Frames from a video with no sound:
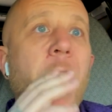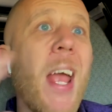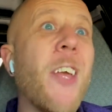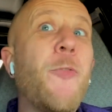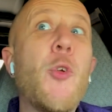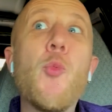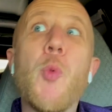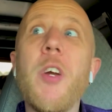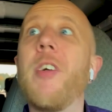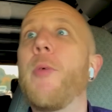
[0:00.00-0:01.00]
If you
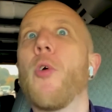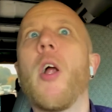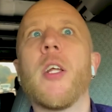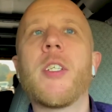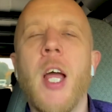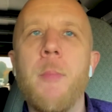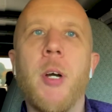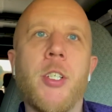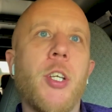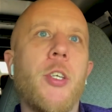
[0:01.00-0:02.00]
really were on a tight
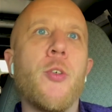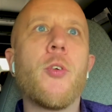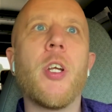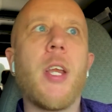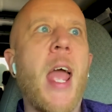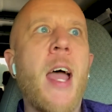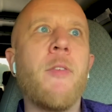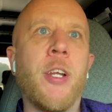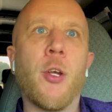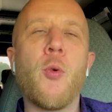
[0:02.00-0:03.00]
budget, you could have
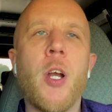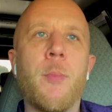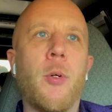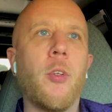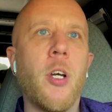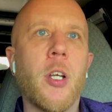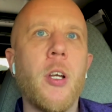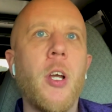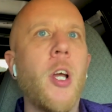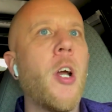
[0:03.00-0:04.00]
an incredible look
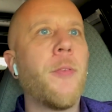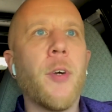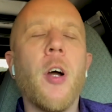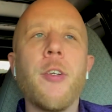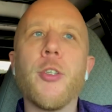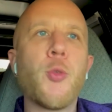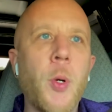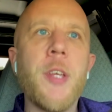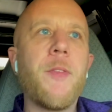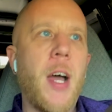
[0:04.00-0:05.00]
for under
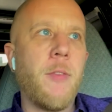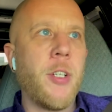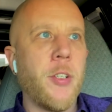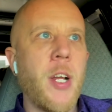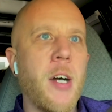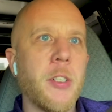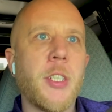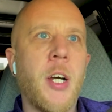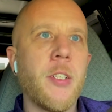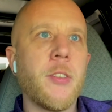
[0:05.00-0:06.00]

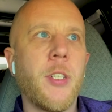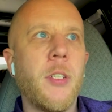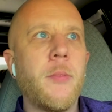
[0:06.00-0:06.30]
$2,500, honestly.